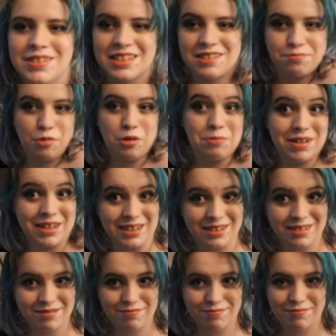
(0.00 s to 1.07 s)
This is Mommy.
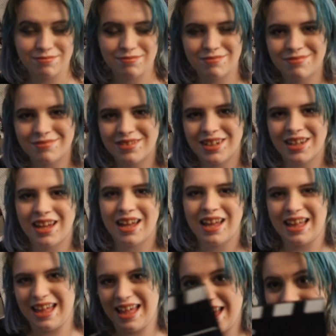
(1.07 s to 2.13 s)

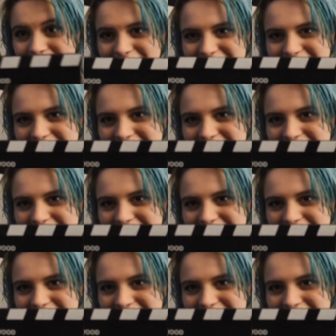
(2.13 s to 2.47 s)
End of